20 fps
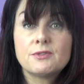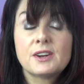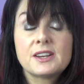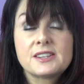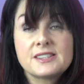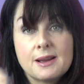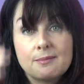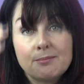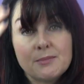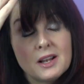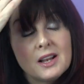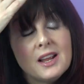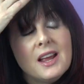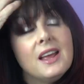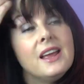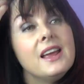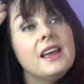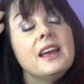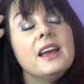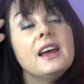for example,
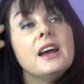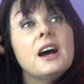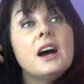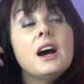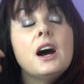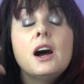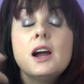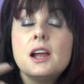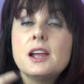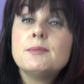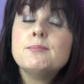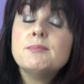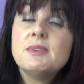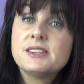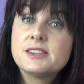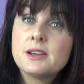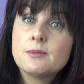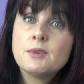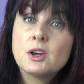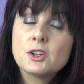uh, it
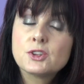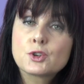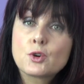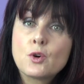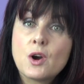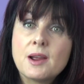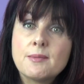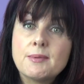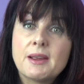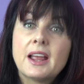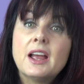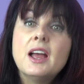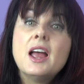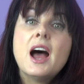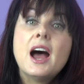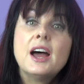means I'm not scribing.